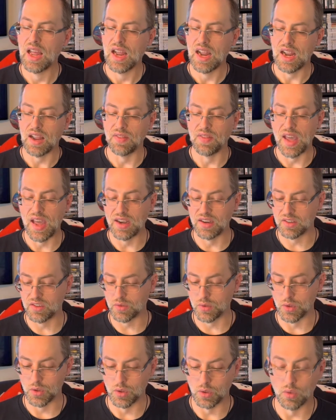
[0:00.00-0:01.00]
And that is
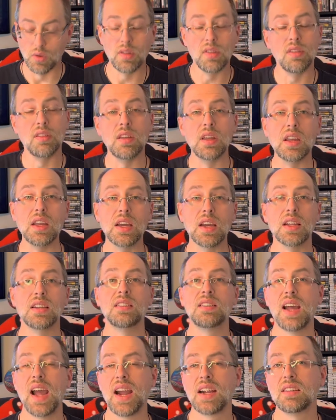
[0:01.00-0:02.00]
true. The
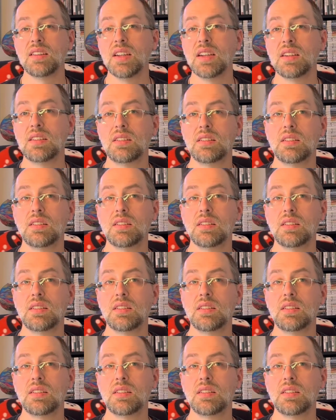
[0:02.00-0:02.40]
tactics